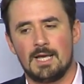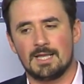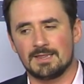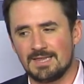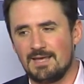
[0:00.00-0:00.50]

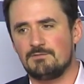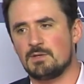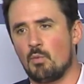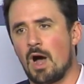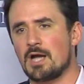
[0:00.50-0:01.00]
lives
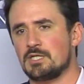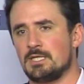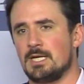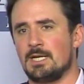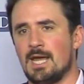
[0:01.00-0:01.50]
in
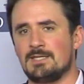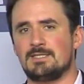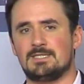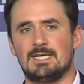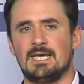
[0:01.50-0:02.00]
Washington and
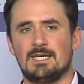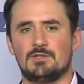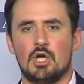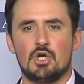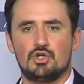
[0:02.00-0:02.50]

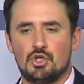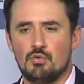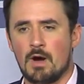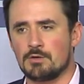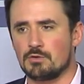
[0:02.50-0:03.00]
sees
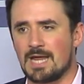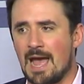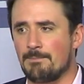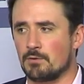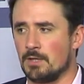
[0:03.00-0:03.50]
200
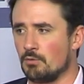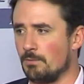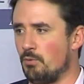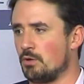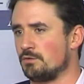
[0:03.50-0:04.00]
Capitol Hill
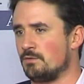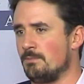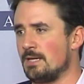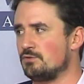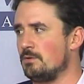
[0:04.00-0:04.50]
reporters from the
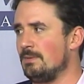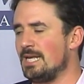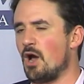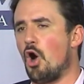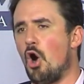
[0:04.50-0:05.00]
mainstream
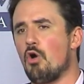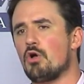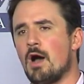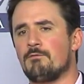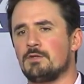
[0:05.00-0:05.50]
media all
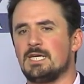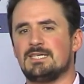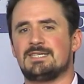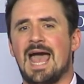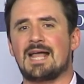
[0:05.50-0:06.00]
cover the
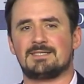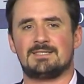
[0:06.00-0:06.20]
exact